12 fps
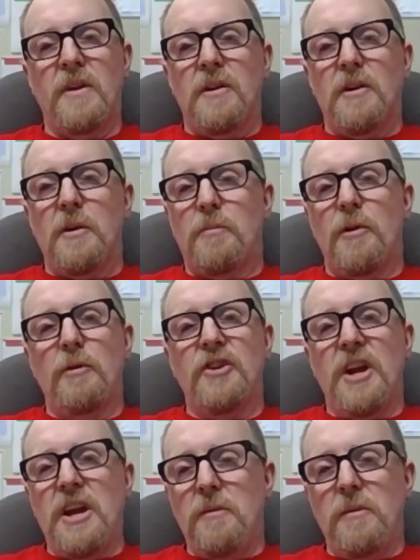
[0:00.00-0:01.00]
approach
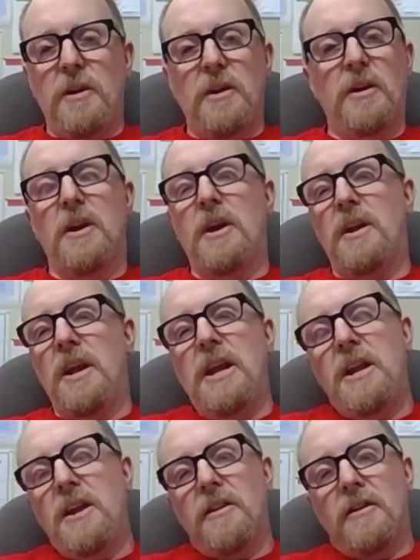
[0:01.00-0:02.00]
Amy and
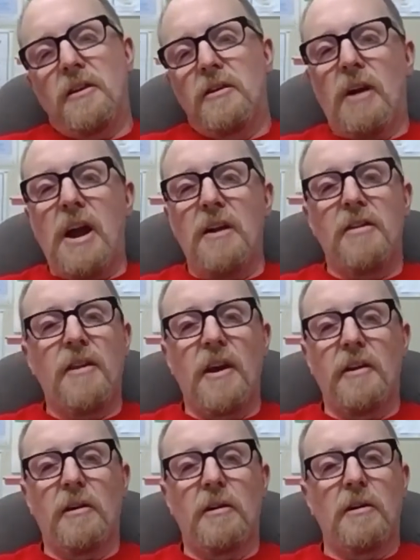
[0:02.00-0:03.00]
any of the grads
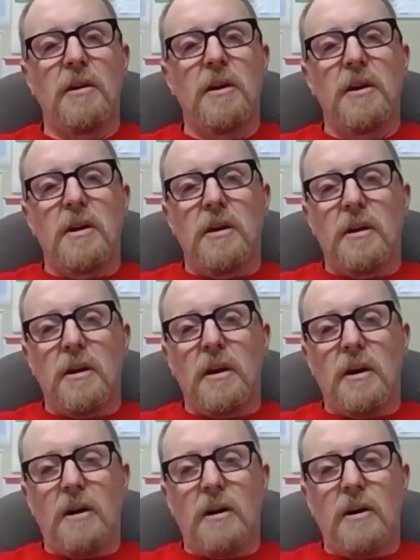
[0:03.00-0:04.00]
that are
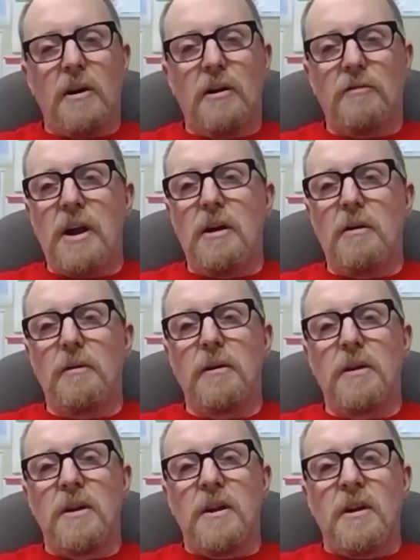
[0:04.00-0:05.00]
uh, around
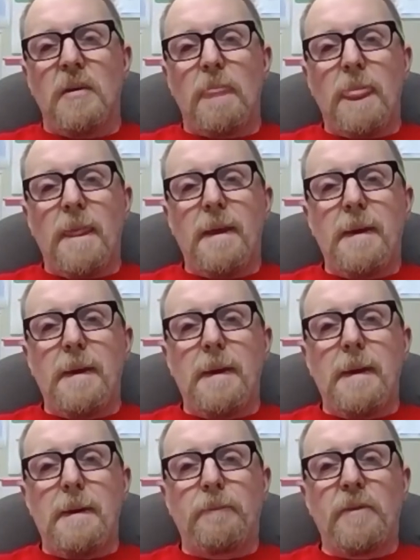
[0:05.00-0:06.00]

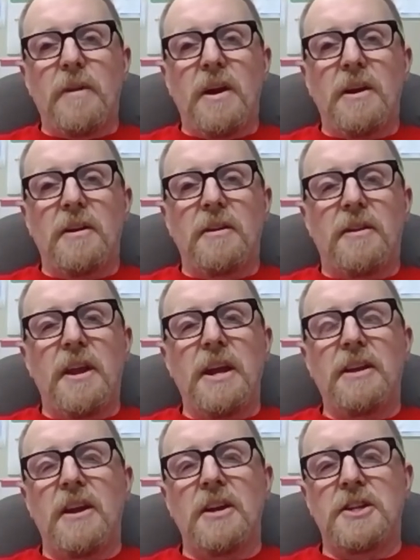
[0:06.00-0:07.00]
and
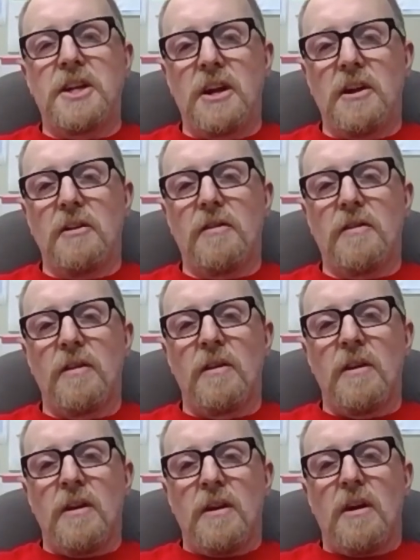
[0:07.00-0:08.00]
take that chance
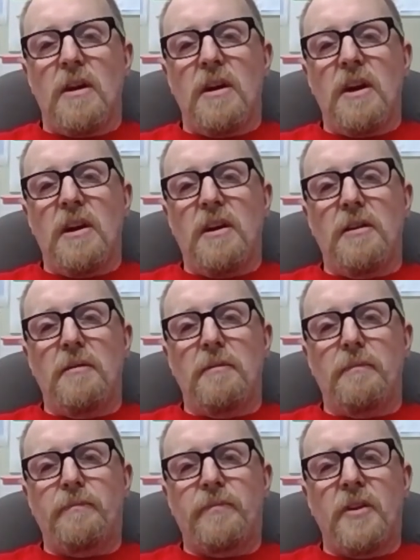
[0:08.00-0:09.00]

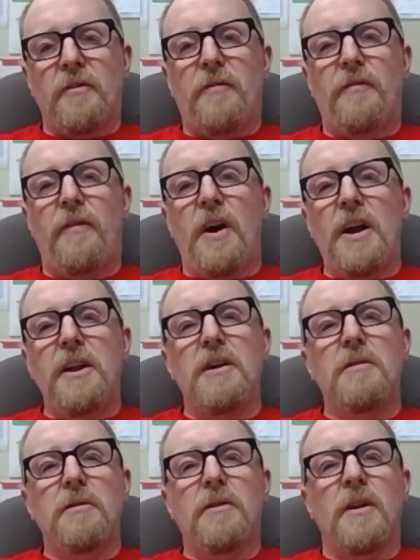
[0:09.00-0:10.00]
and find
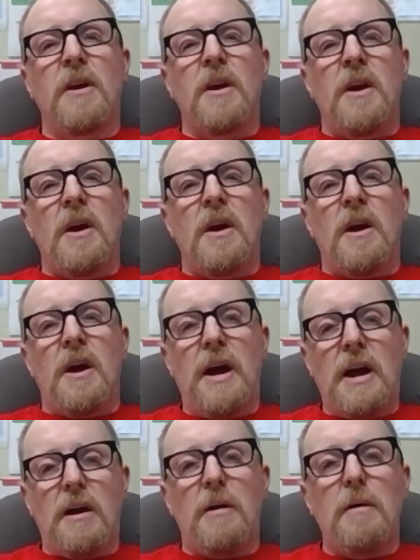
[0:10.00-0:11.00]
out
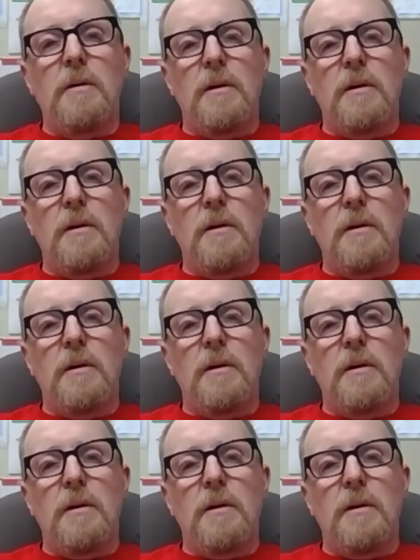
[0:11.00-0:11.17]
how